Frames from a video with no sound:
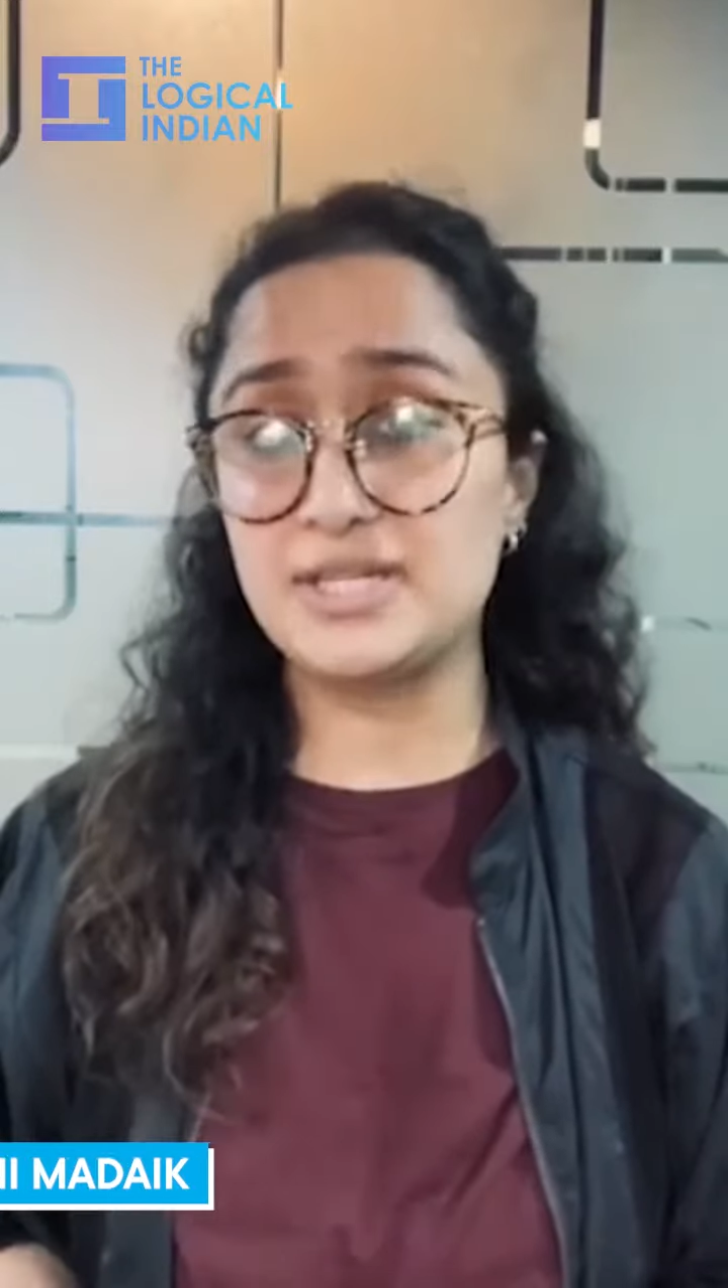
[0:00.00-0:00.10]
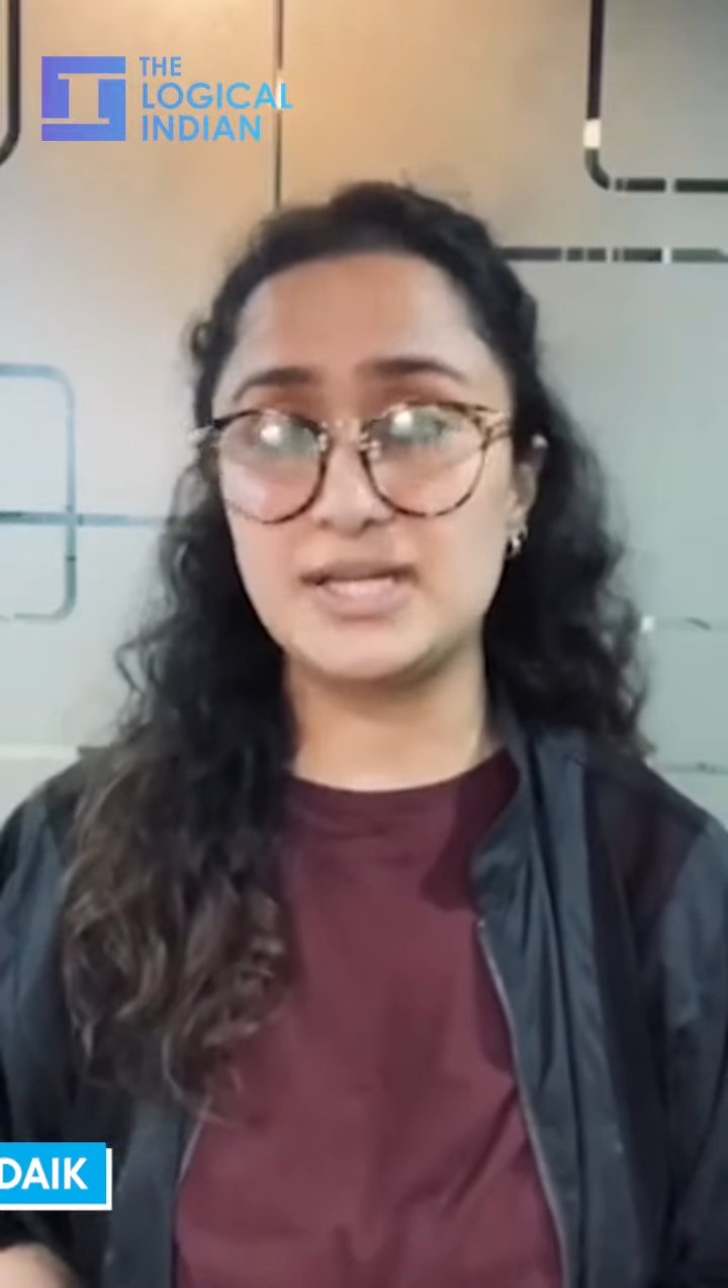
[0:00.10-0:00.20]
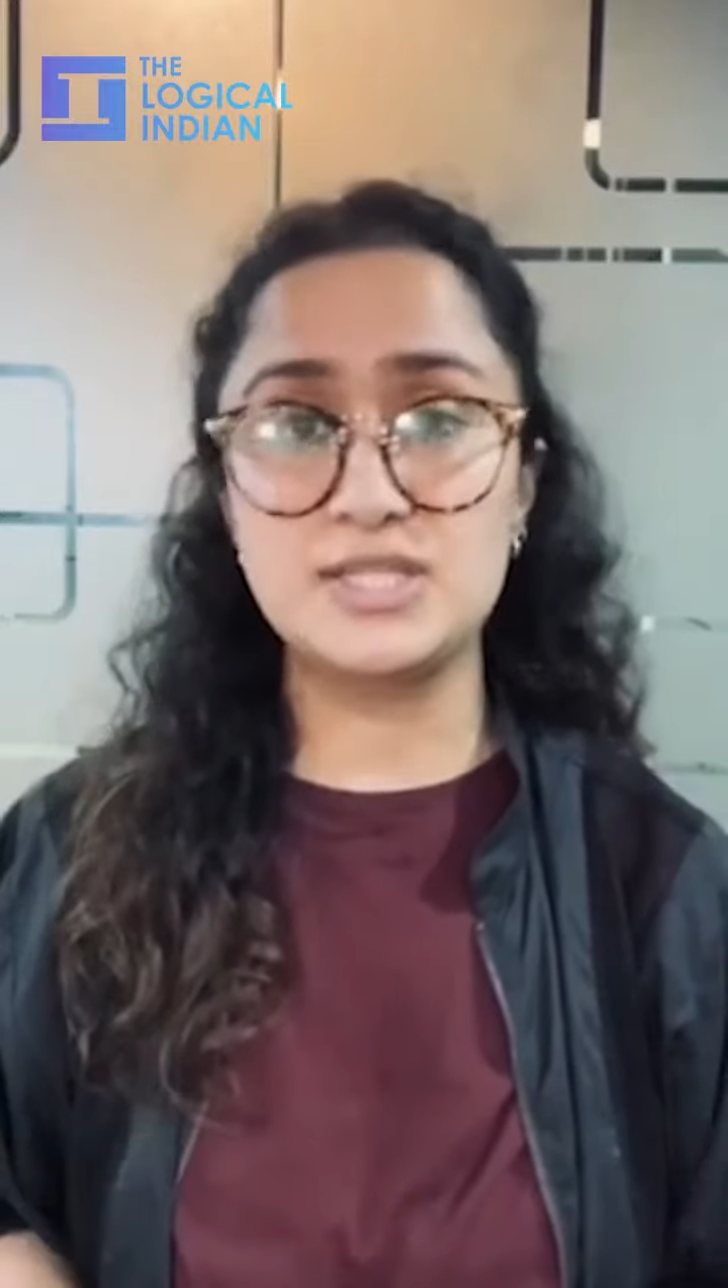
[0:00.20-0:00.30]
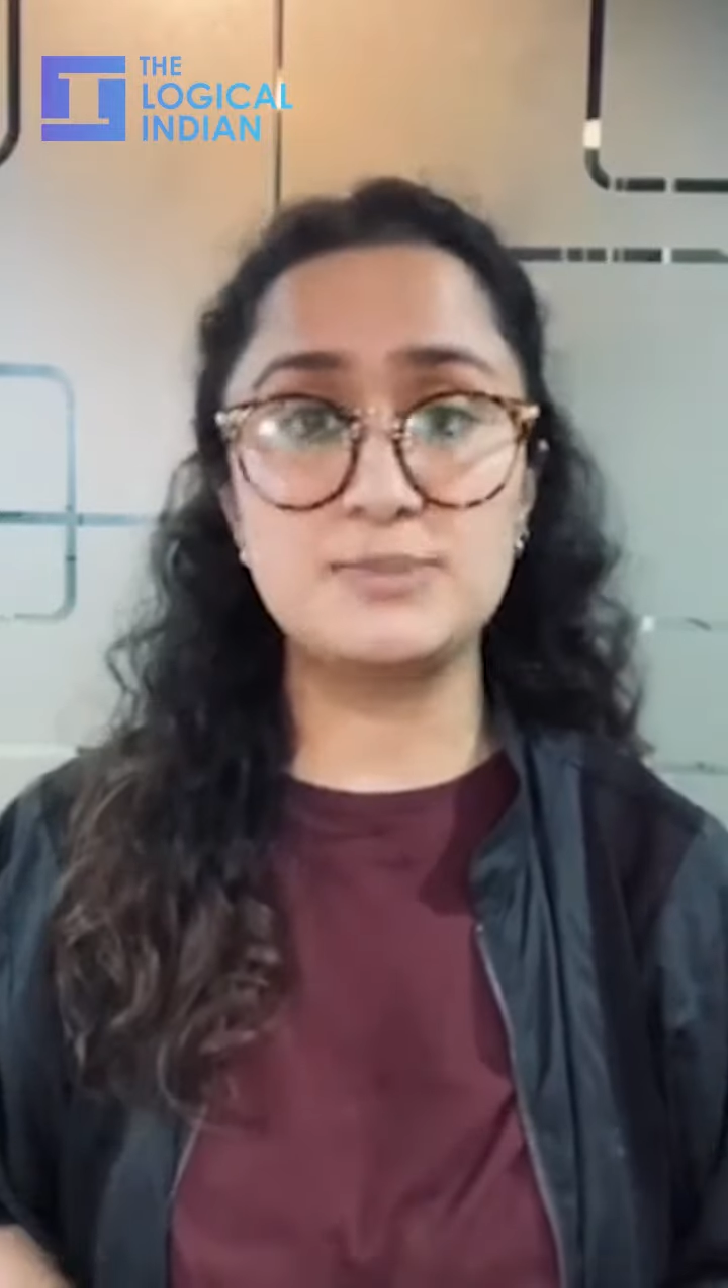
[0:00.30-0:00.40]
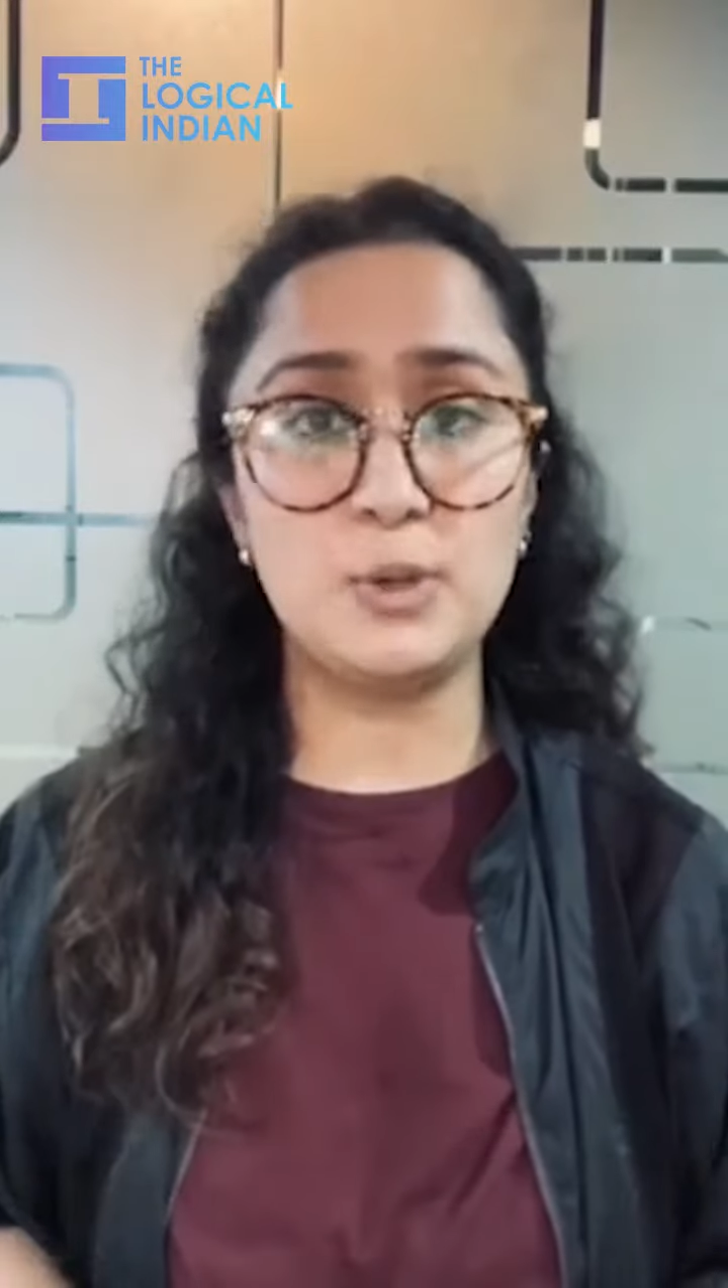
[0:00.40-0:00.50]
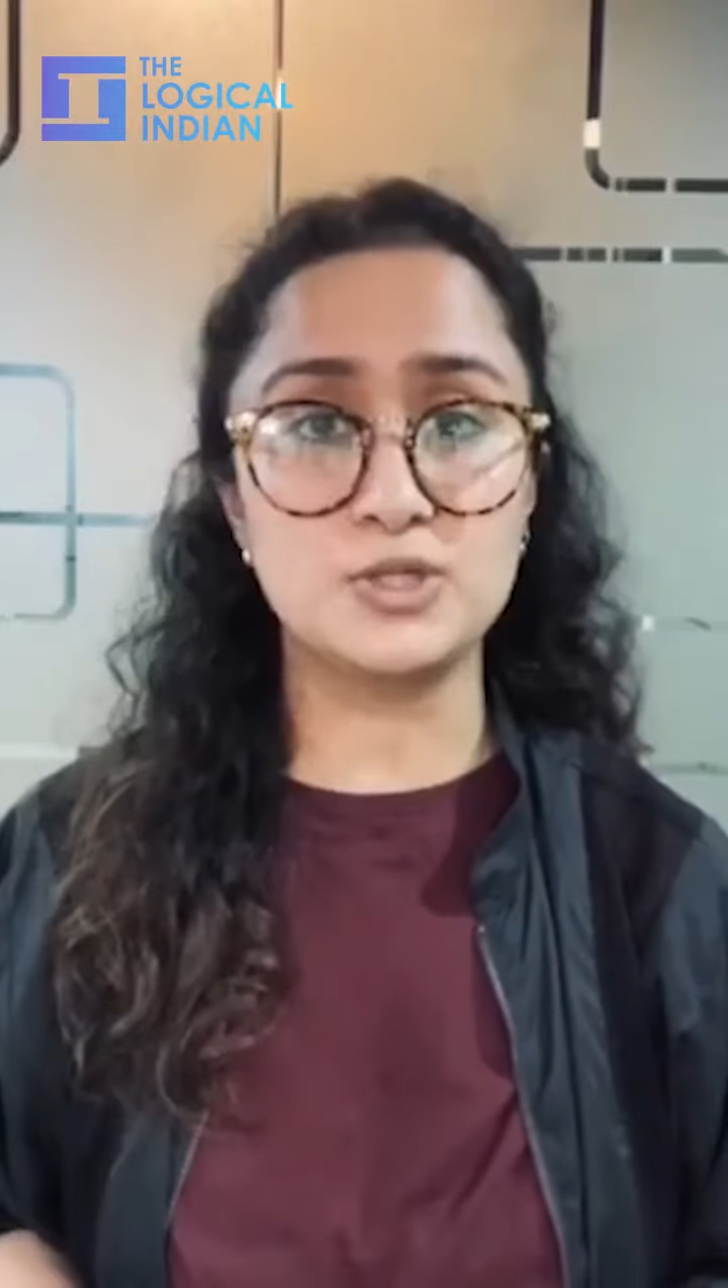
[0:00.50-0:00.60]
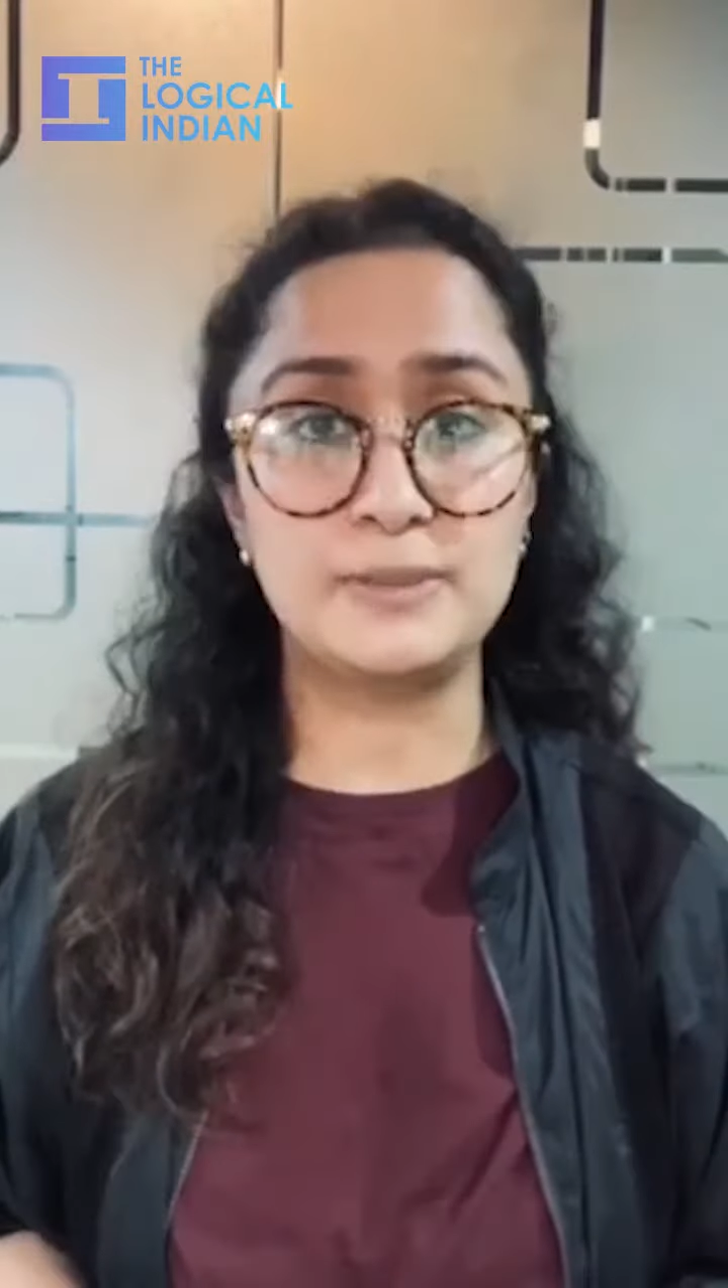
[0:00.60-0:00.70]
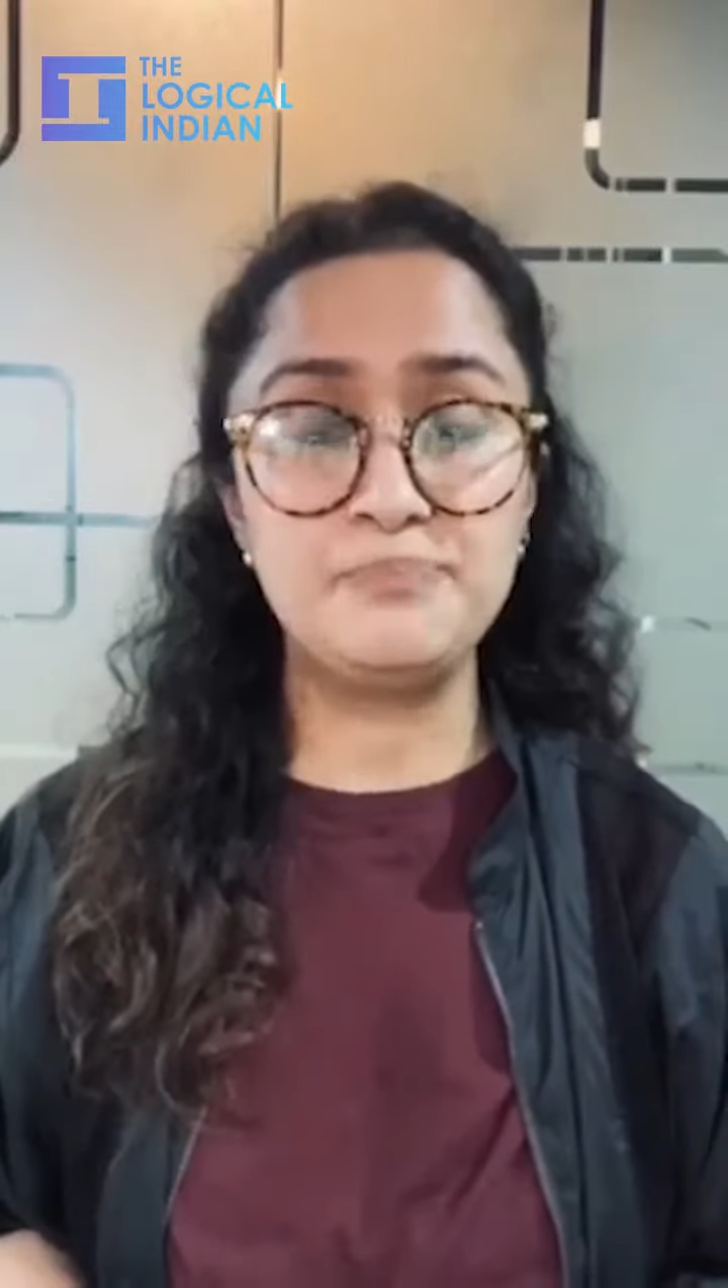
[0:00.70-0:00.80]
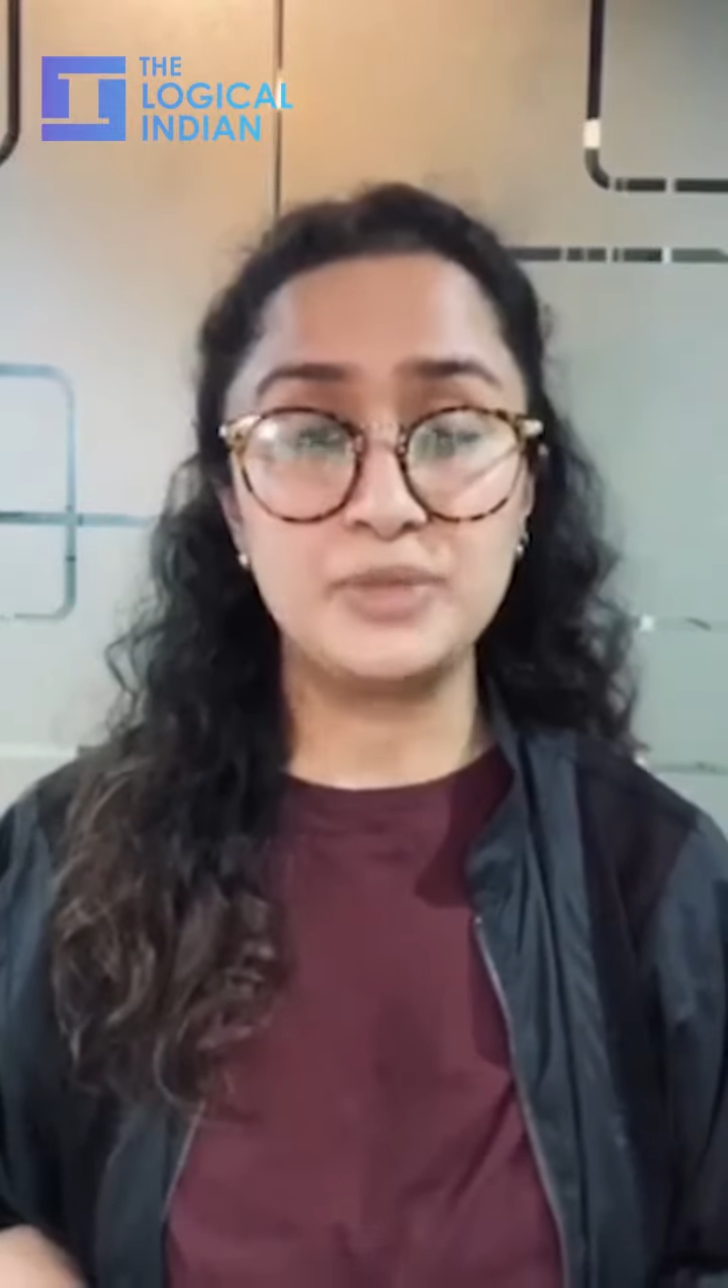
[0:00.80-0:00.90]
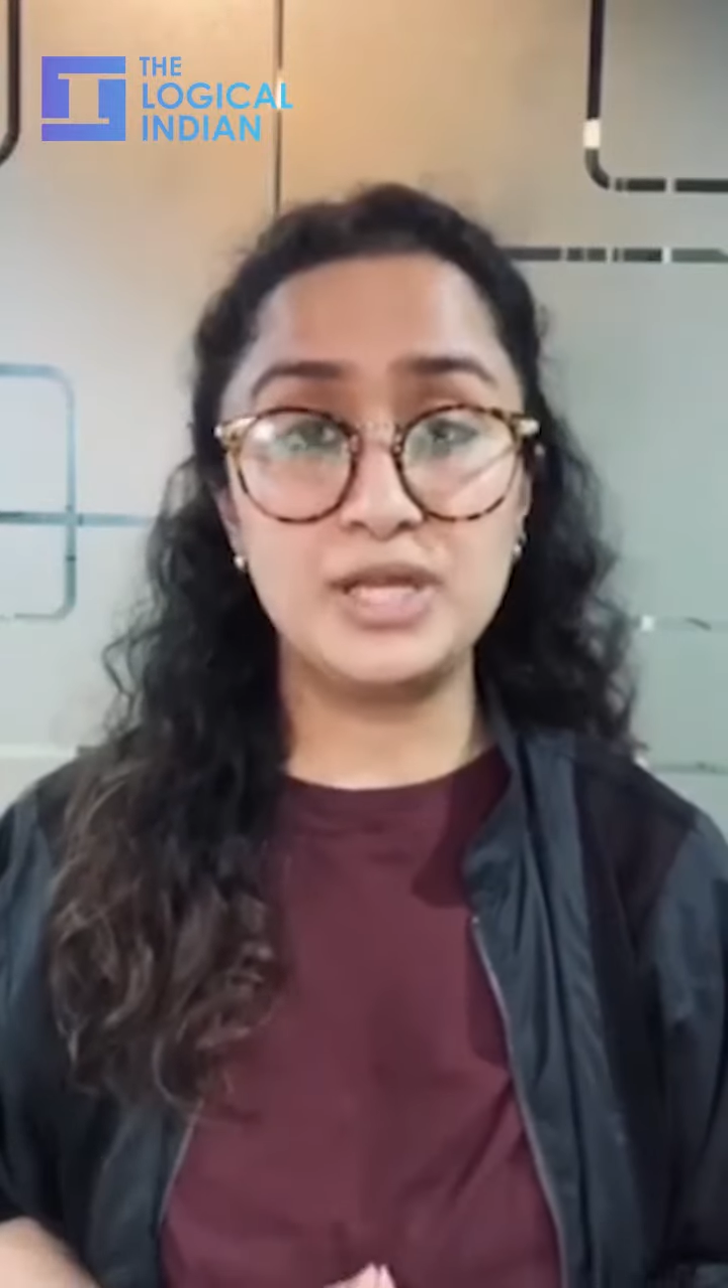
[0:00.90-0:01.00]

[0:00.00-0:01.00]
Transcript: tight spot